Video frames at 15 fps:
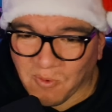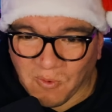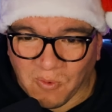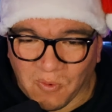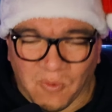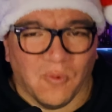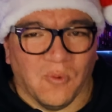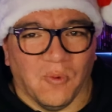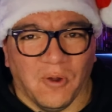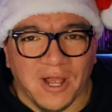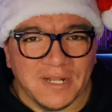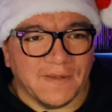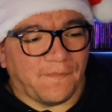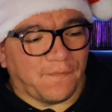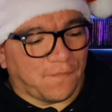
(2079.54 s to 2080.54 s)

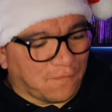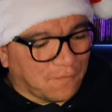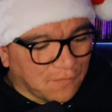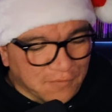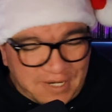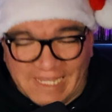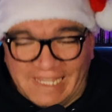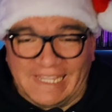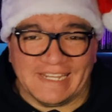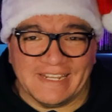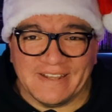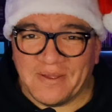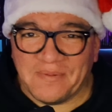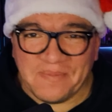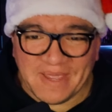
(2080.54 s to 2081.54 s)
What a
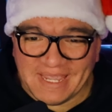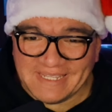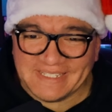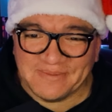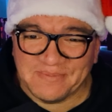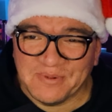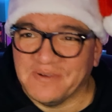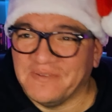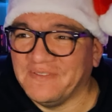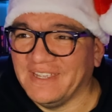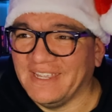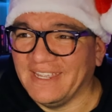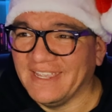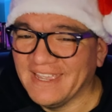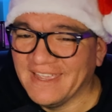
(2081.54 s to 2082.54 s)
freaking amazing
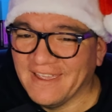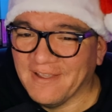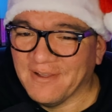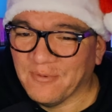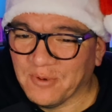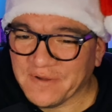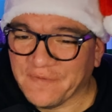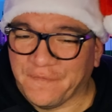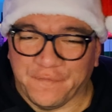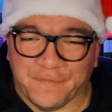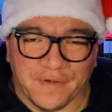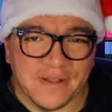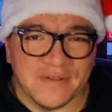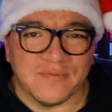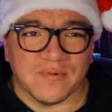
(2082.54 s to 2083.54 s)
movie. What a
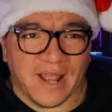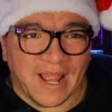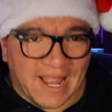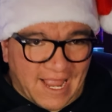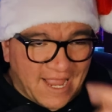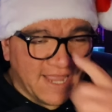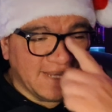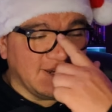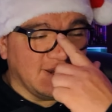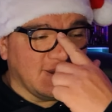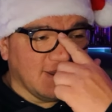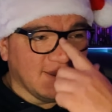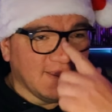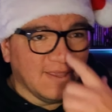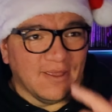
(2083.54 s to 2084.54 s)
fun ride.
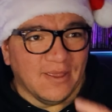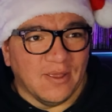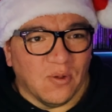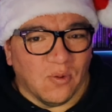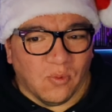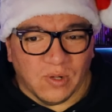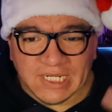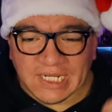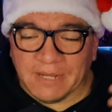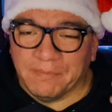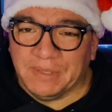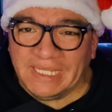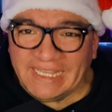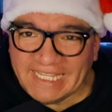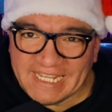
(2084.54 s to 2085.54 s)
What a
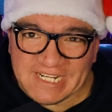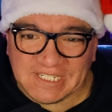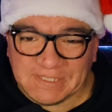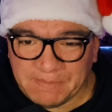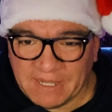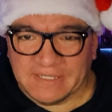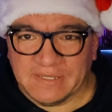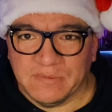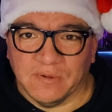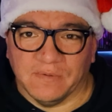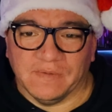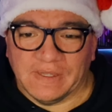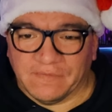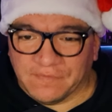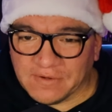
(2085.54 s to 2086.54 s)
completely unexpected
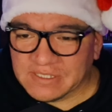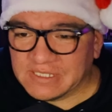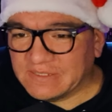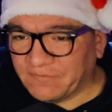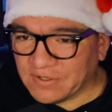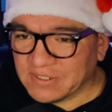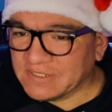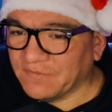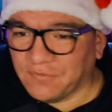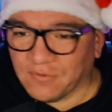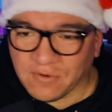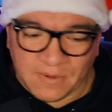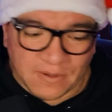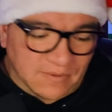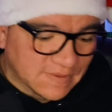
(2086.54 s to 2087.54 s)
movie. First and
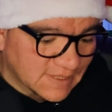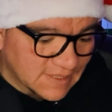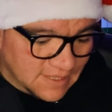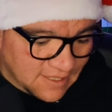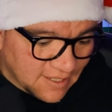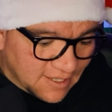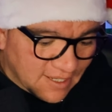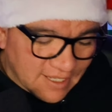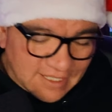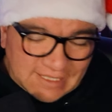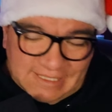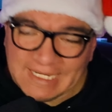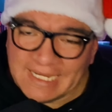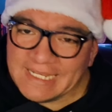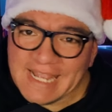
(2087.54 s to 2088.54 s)
foremost,
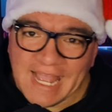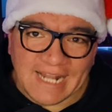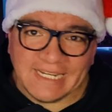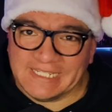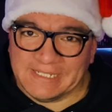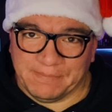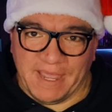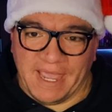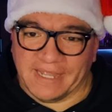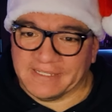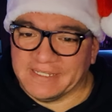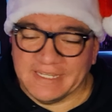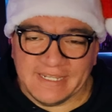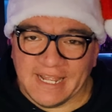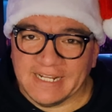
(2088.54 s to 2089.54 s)
did not expect
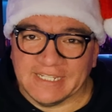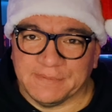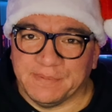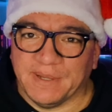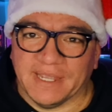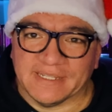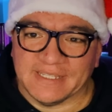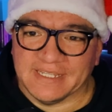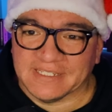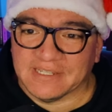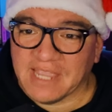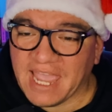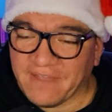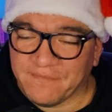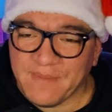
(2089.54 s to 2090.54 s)
this to
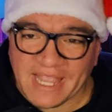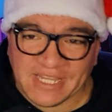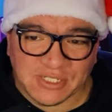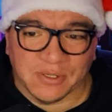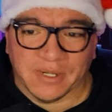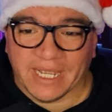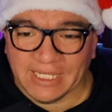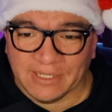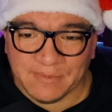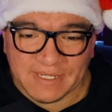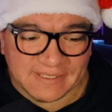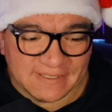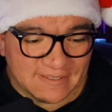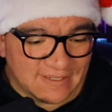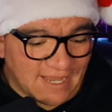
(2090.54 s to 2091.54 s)
have magical
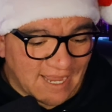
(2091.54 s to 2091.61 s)
elements.